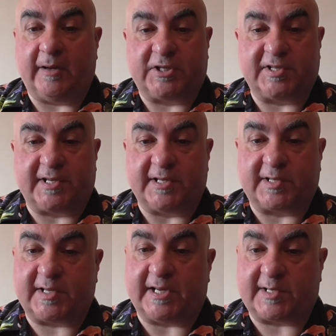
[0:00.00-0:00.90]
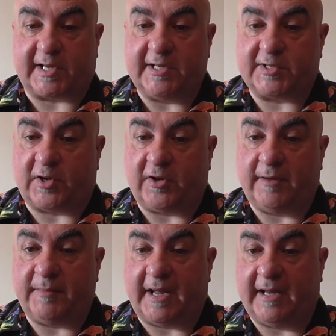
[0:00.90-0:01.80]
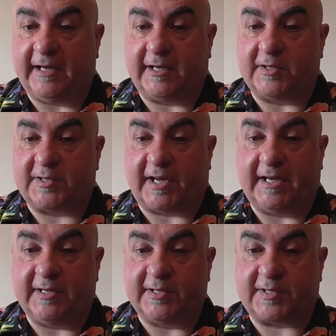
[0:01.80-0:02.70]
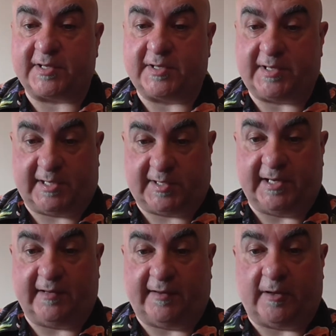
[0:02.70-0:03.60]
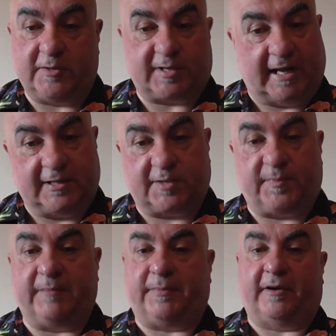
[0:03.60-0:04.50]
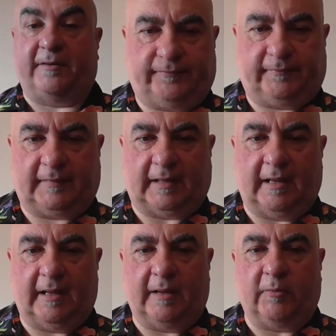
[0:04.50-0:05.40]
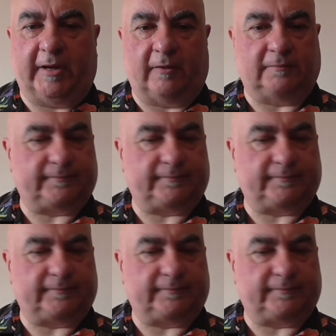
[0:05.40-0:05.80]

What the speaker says: which is in 6/8 time, and it contains 16th notes and a split bar. Here we go.